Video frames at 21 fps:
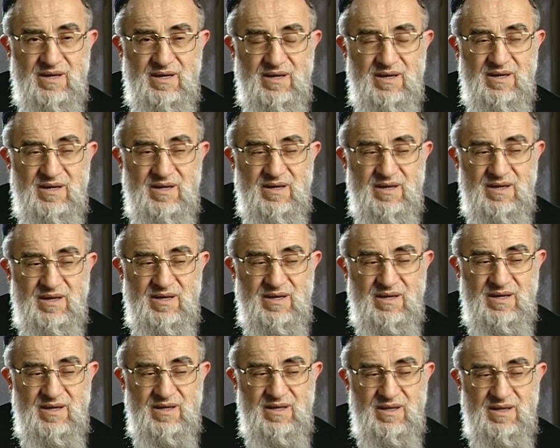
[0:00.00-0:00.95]
Uh,
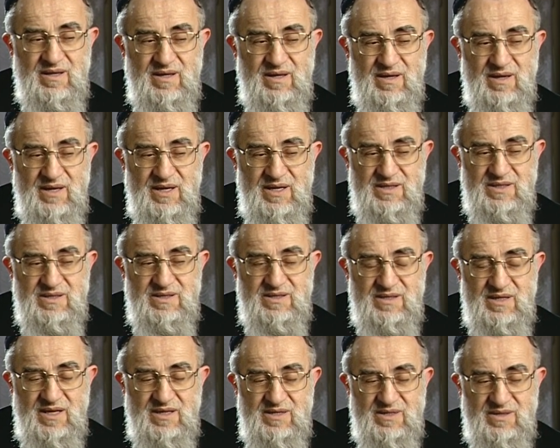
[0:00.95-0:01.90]
in
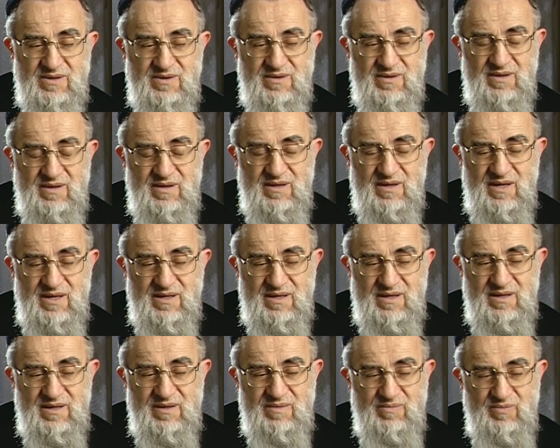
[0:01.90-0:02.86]
Theresienstadt, certainly not.
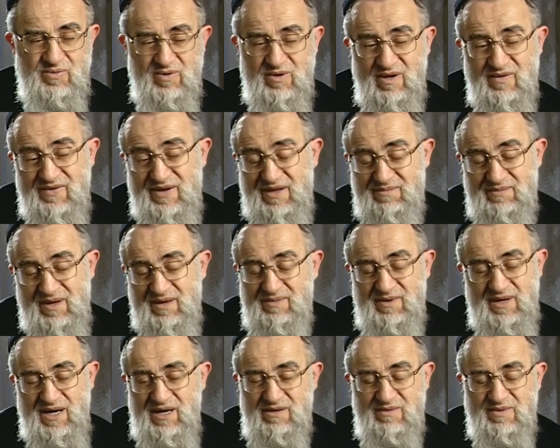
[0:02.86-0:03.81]
In Buchenwald,
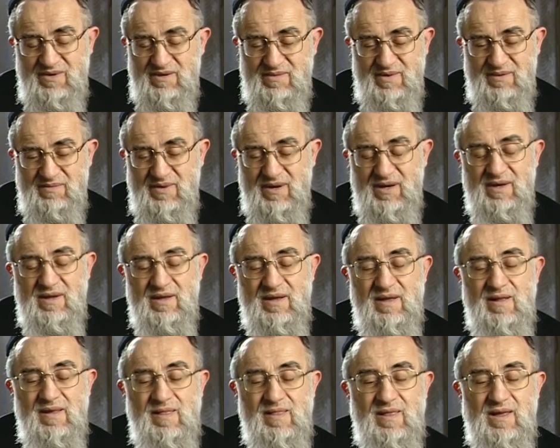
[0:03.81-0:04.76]
maybe I don't remember.
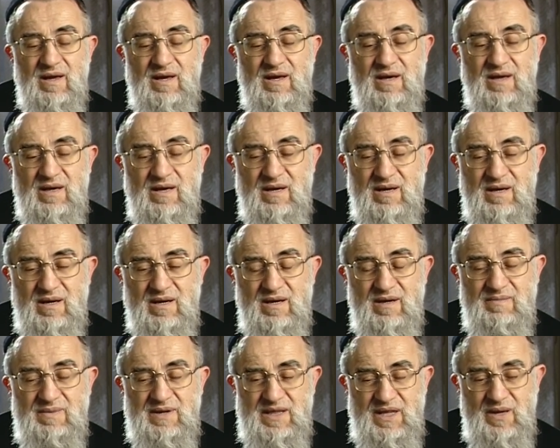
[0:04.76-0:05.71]
Uh,
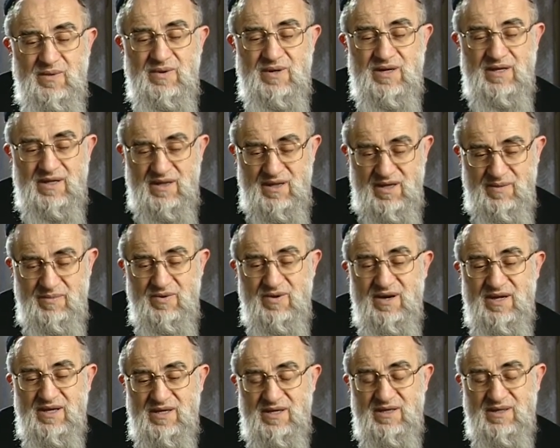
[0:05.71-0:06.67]
but they were
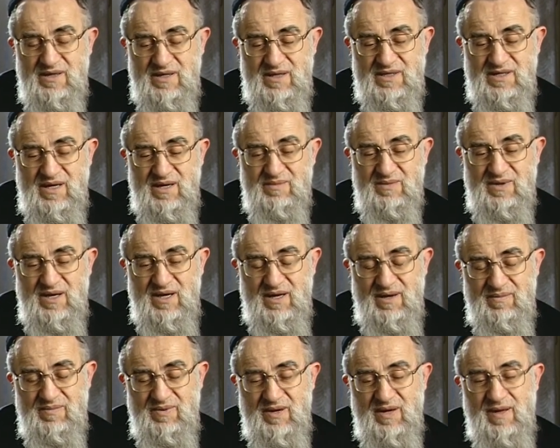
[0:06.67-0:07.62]
liberated in the same
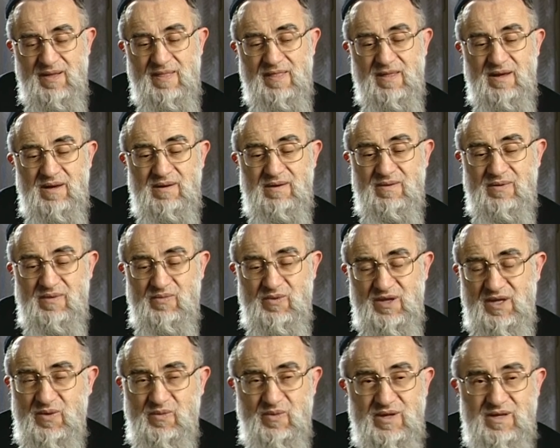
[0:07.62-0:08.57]
camp.
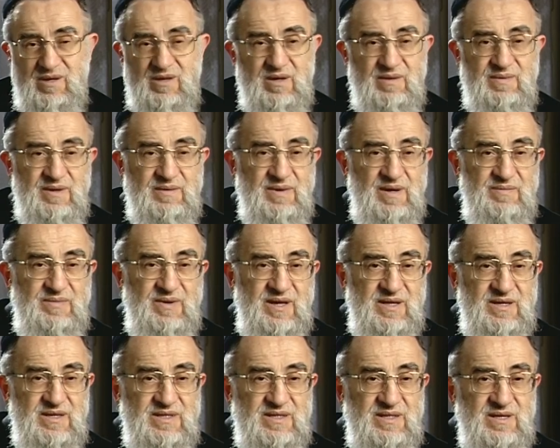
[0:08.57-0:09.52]
What do you want to know about my
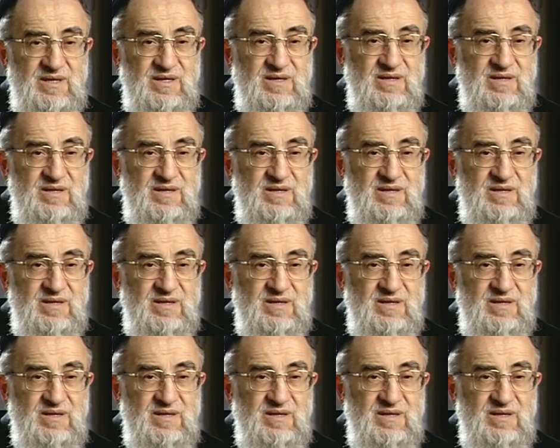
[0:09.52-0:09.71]
brothers?